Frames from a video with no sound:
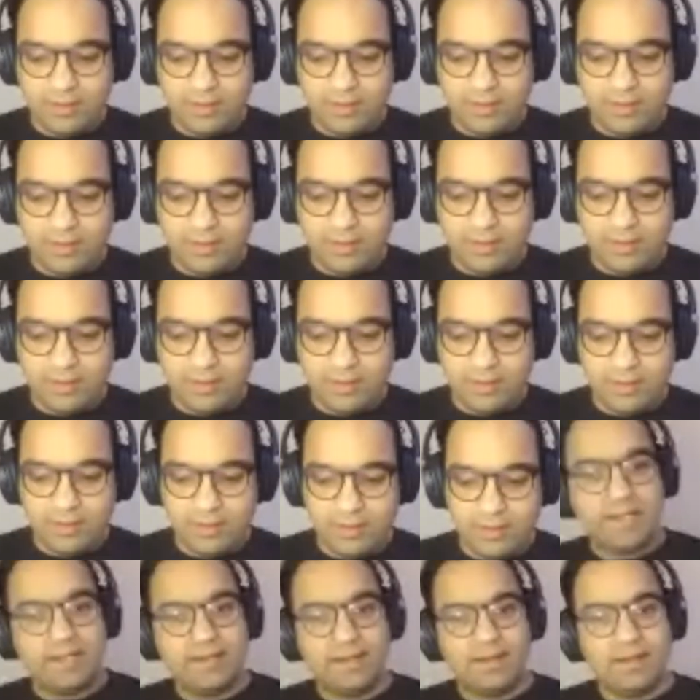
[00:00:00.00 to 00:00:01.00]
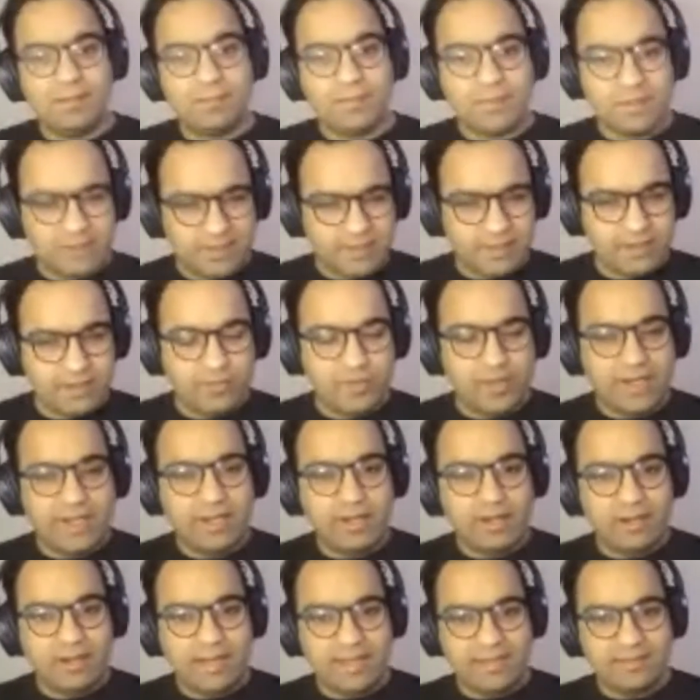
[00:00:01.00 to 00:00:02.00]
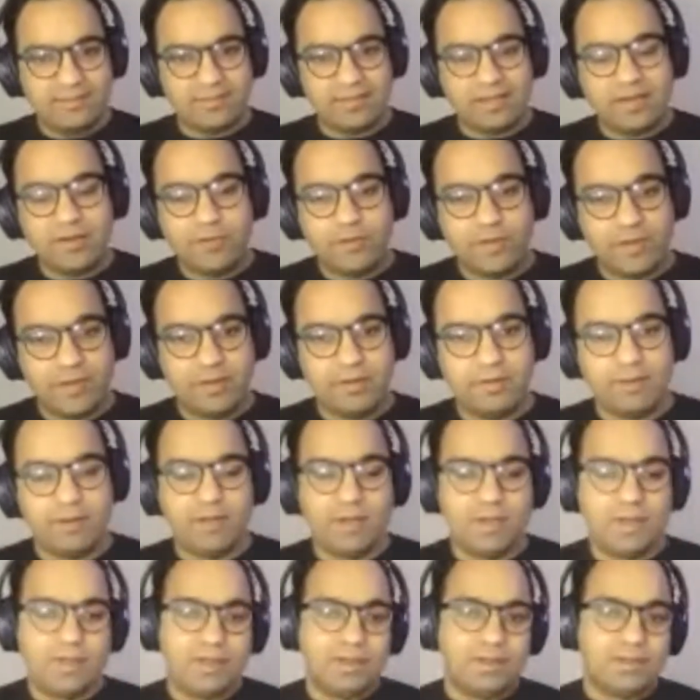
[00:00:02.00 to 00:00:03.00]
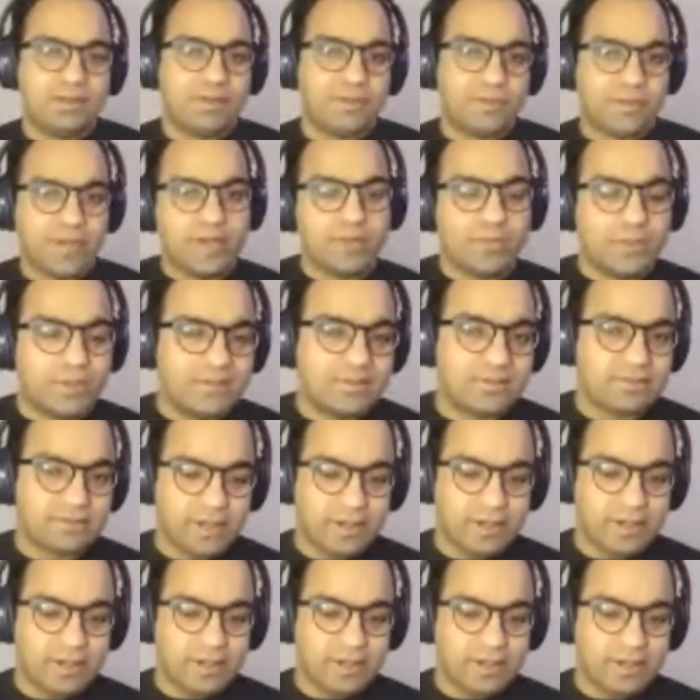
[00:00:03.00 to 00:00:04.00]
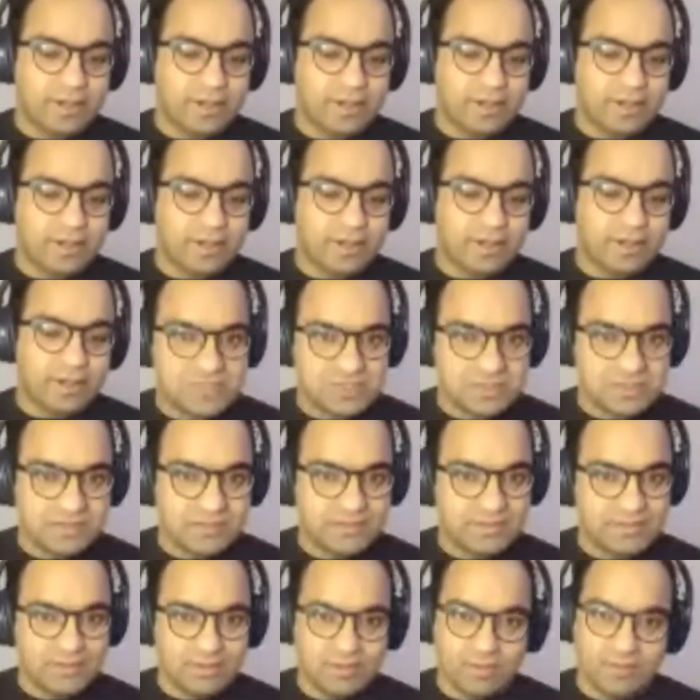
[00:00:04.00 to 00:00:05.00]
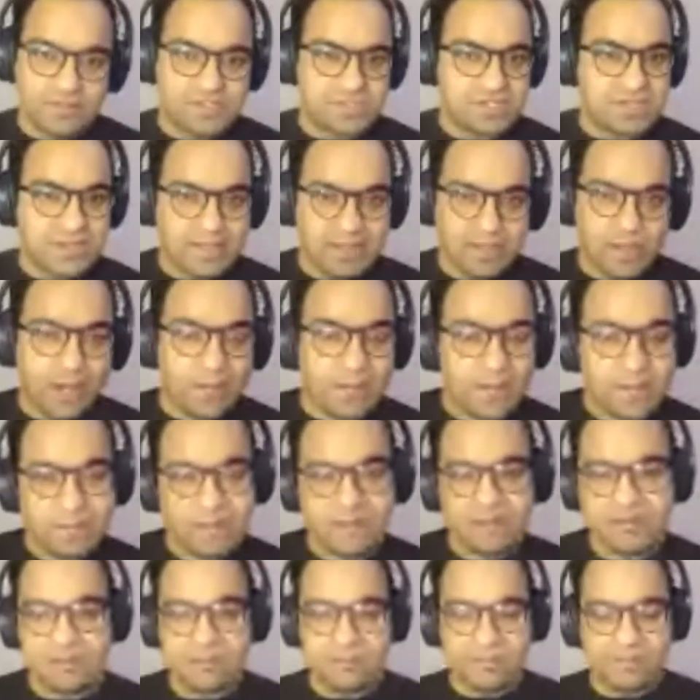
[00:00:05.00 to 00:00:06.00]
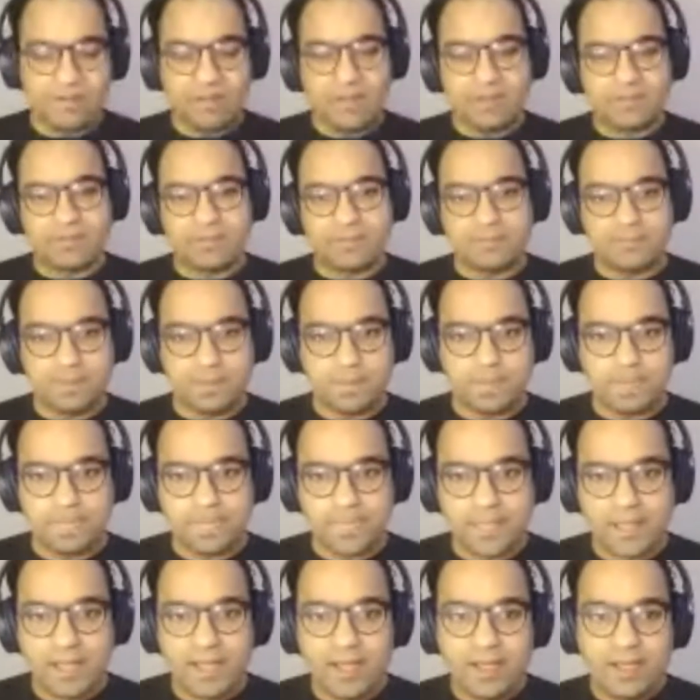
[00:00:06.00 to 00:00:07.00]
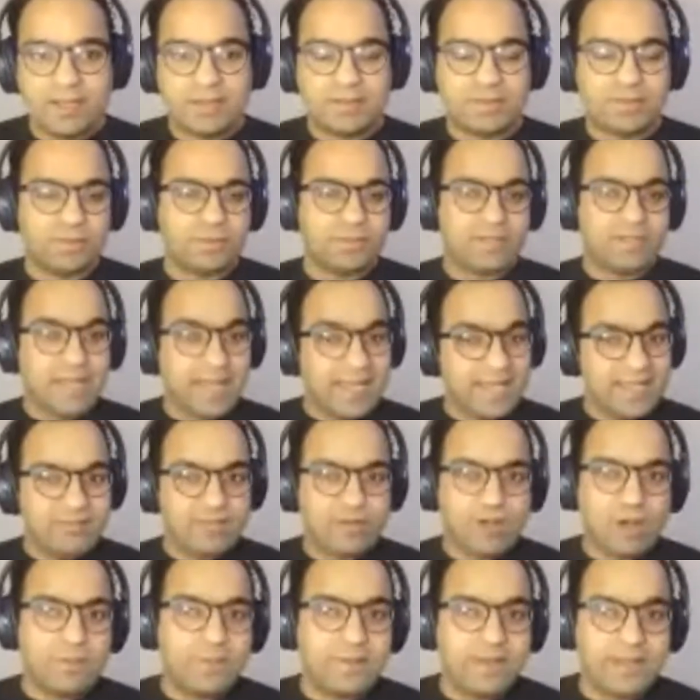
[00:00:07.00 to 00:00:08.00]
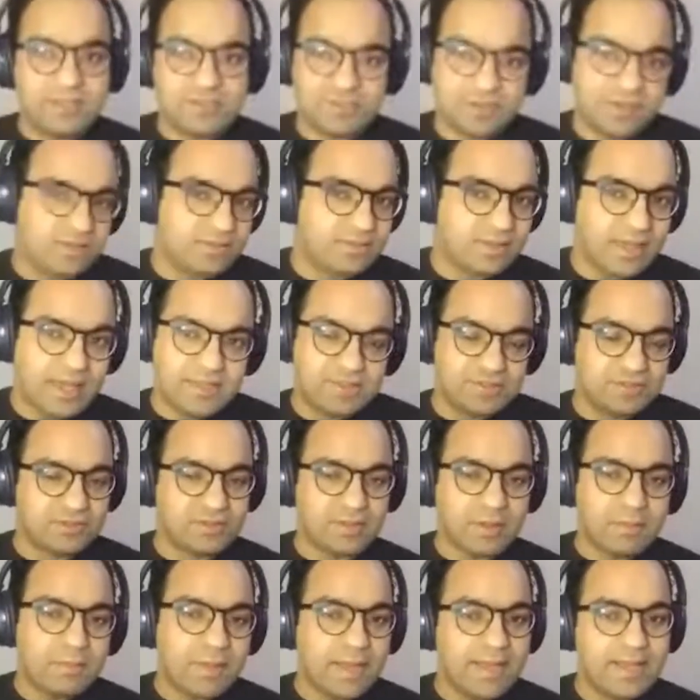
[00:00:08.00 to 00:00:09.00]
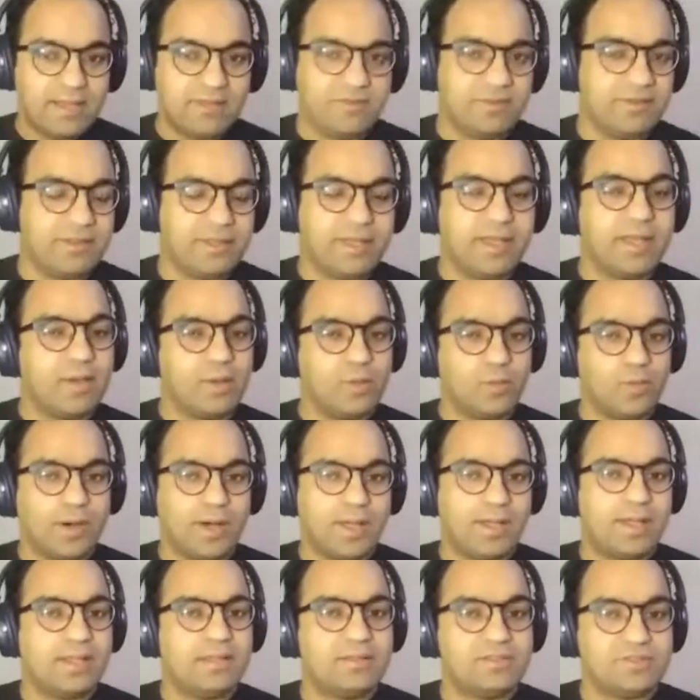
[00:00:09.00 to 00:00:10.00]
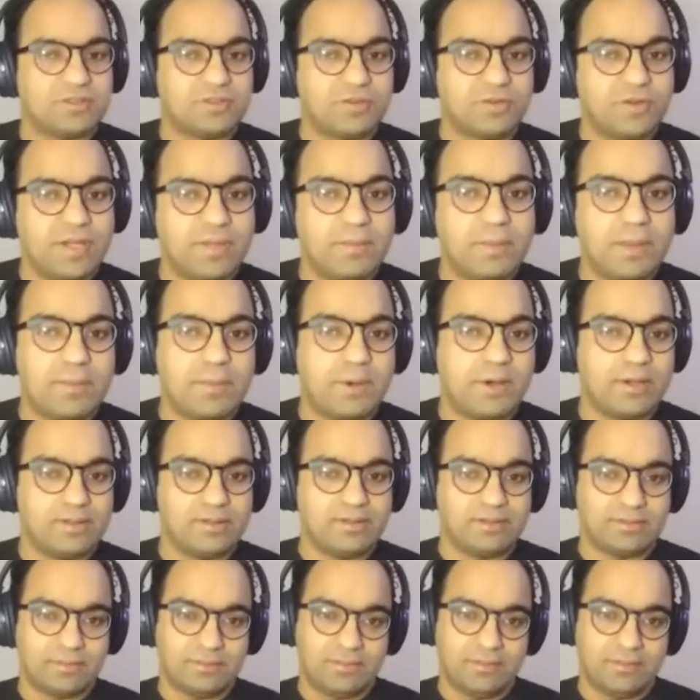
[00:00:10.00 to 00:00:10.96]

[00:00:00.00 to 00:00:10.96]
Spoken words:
strong data, but they're very less and rare. The red ones are weak supervision signal, which are like omnipresent, perhaps. So the naive combination is I just combine everything into one and just train my models.